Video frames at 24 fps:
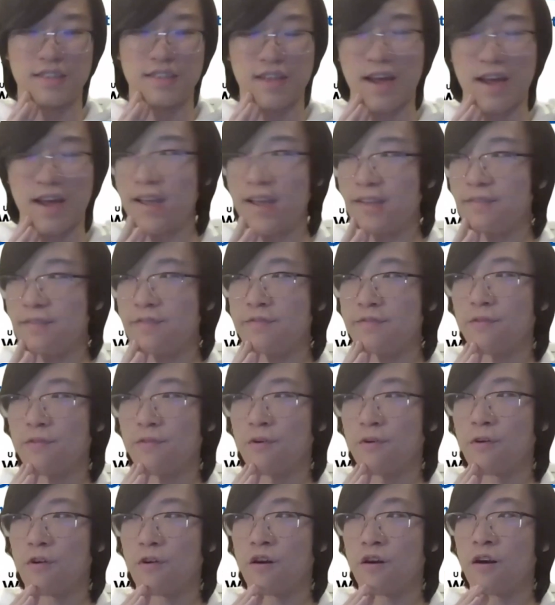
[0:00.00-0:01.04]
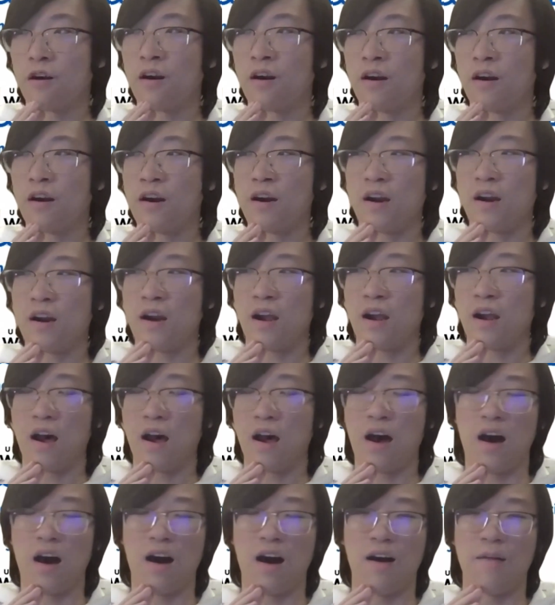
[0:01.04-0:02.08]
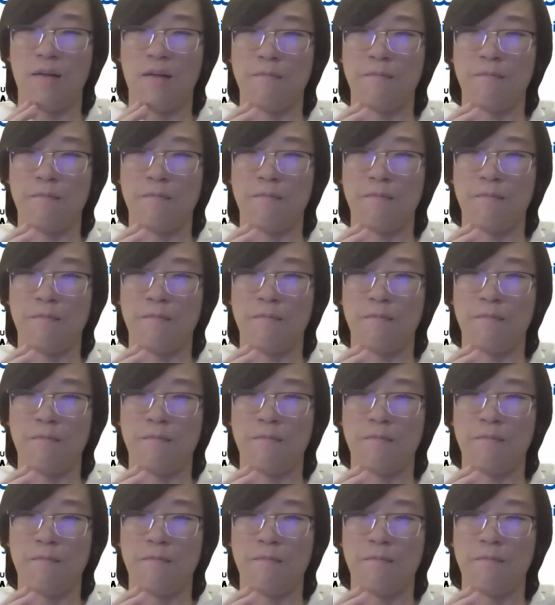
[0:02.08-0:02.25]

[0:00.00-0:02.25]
for um